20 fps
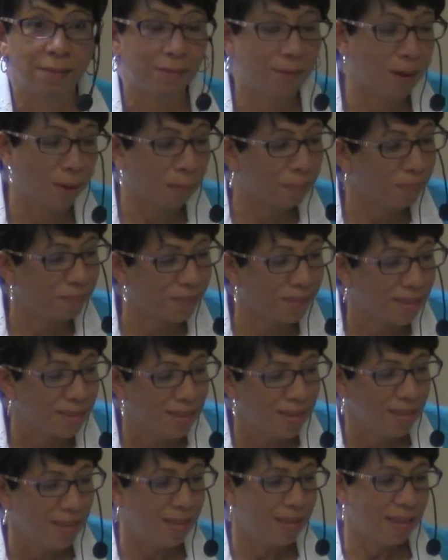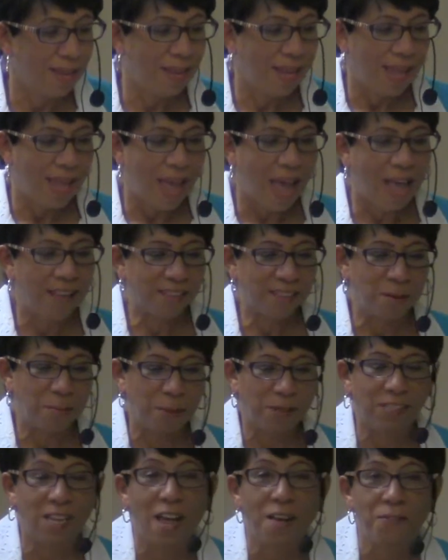No. As the
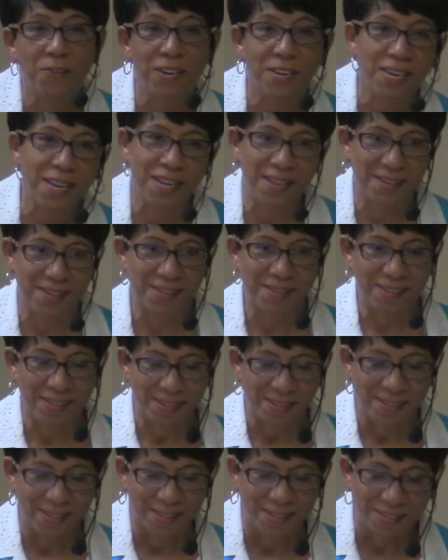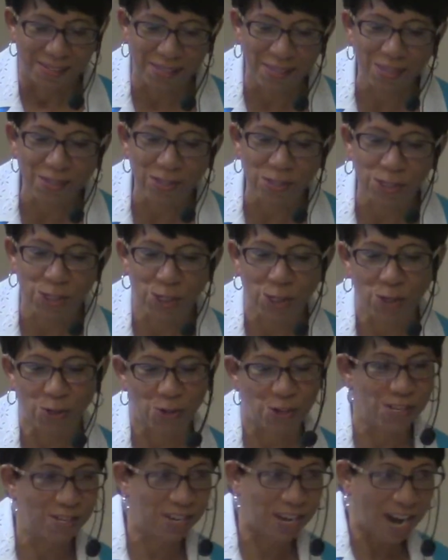beloved little
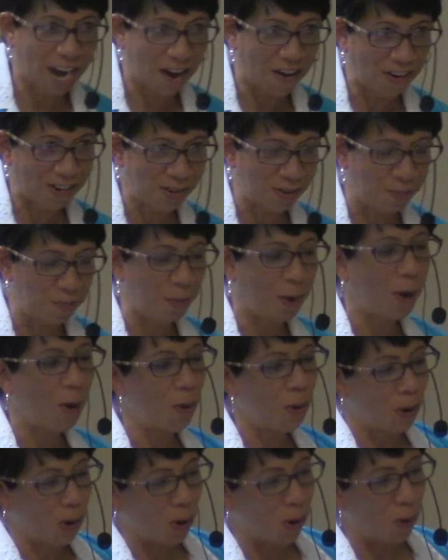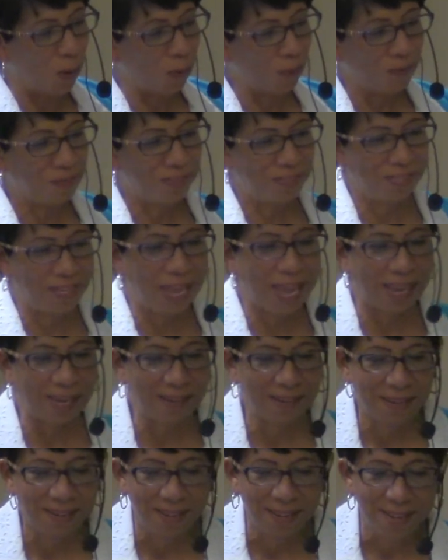children's character Pogo said,
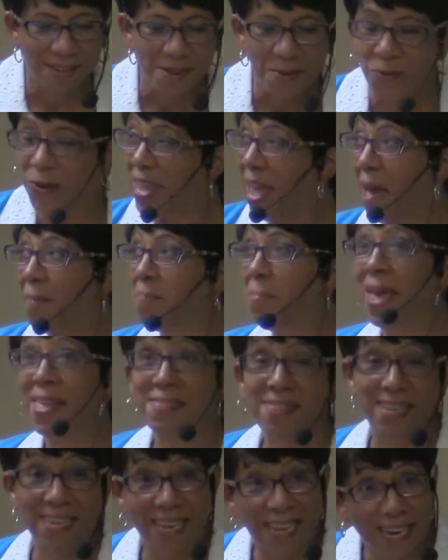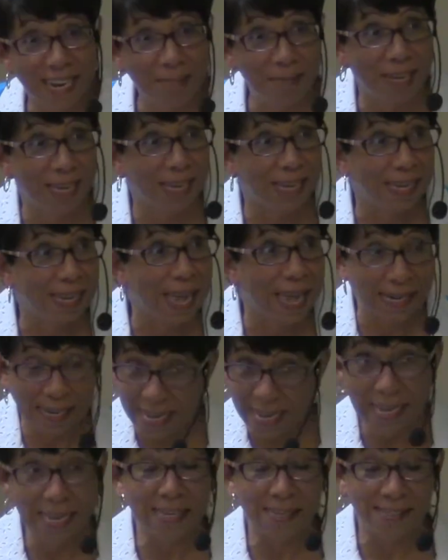"We have met the enemy and
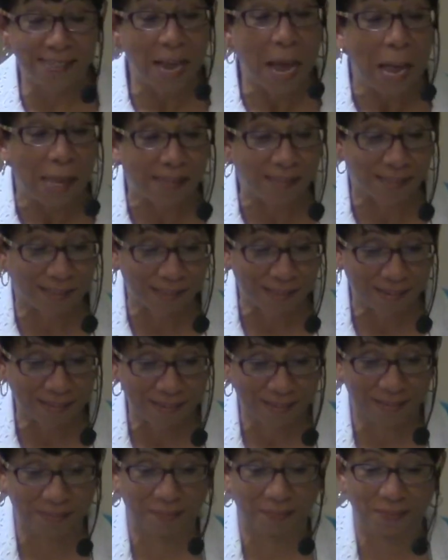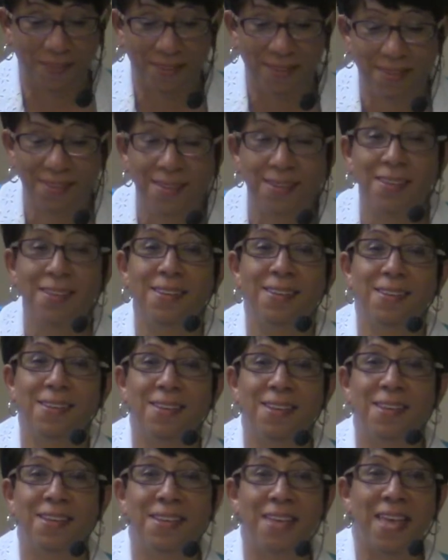he is us."
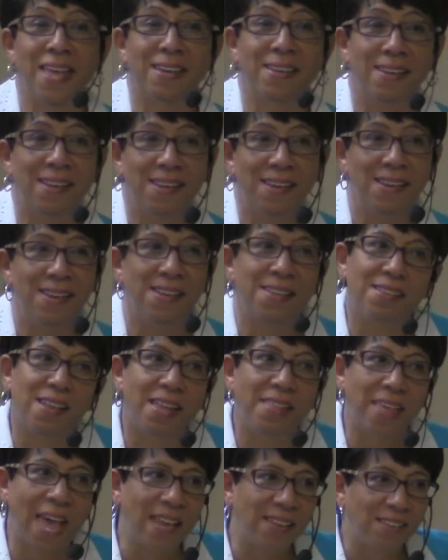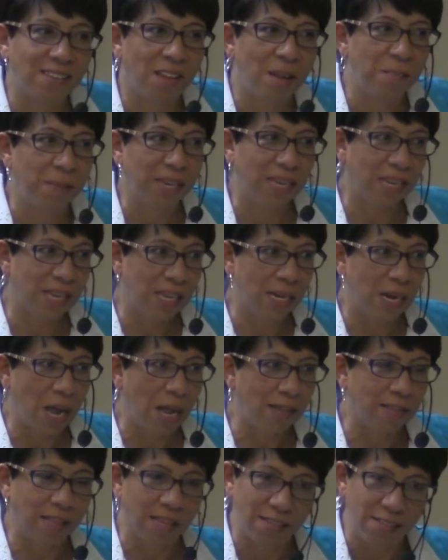Again, it is that something in
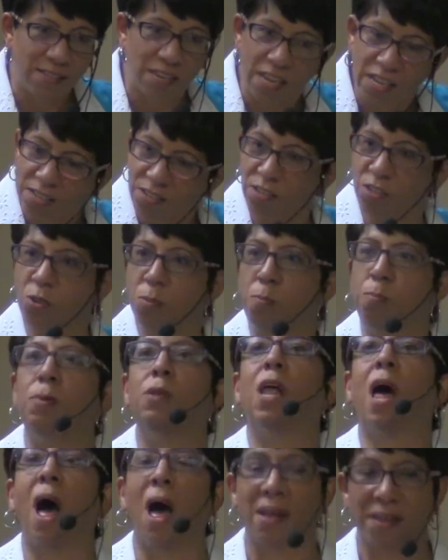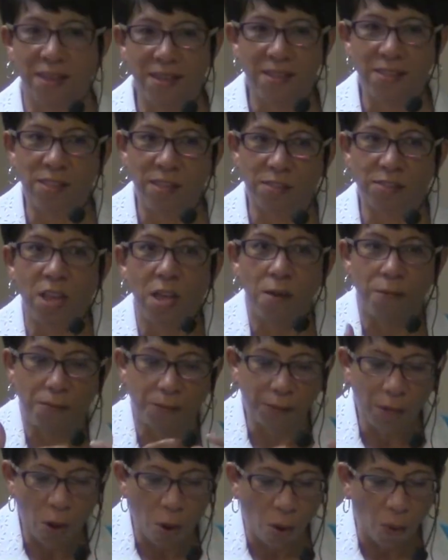us that seeks to block this
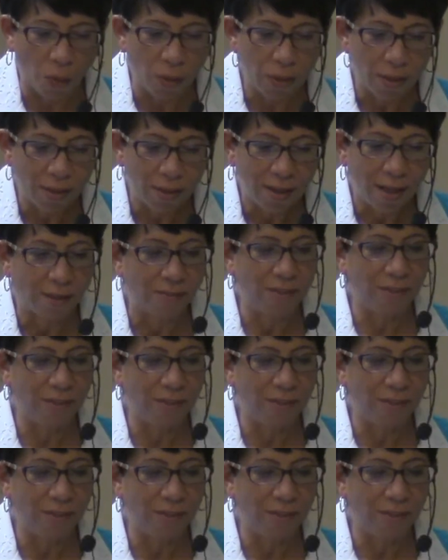flow of